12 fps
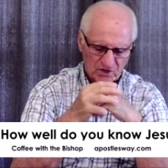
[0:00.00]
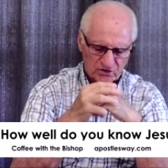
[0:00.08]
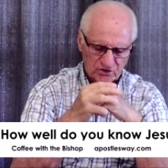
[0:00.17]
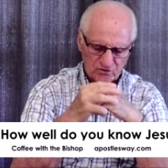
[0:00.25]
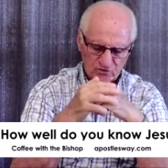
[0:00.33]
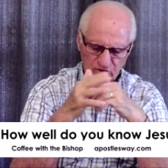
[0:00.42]

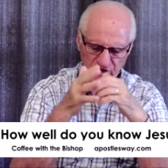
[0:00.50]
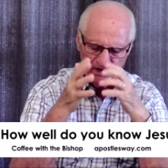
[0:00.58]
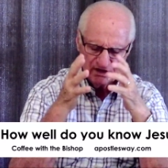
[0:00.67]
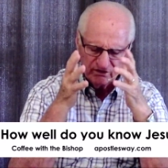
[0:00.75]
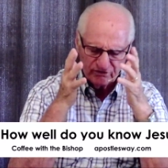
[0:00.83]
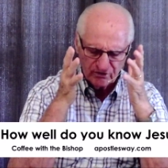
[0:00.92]
You
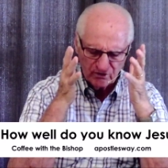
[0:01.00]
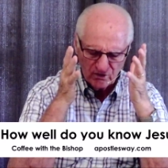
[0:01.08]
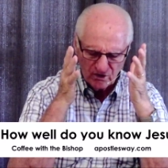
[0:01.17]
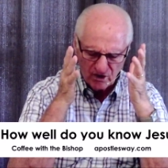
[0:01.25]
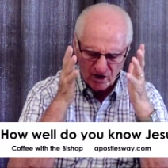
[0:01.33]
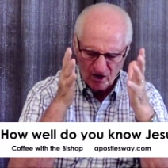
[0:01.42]
read through
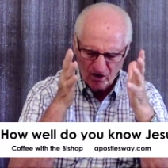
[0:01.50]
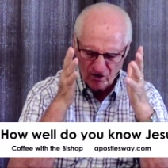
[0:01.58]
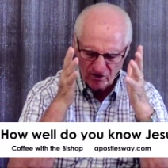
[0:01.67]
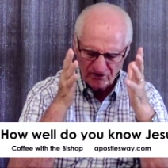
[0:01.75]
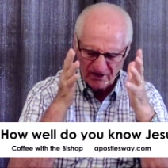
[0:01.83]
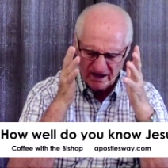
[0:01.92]

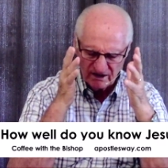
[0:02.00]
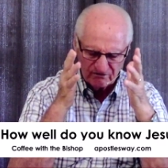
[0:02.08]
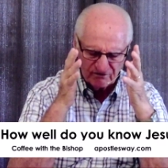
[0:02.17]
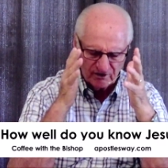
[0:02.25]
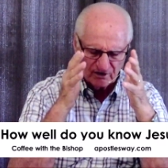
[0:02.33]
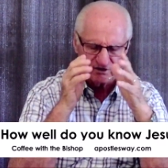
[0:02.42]
all that
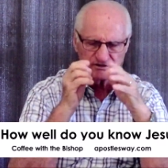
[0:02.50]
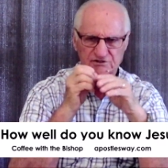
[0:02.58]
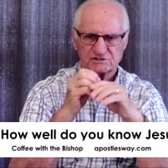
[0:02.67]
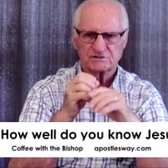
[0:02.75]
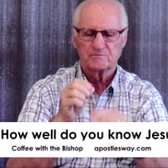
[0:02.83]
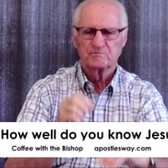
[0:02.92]
verse.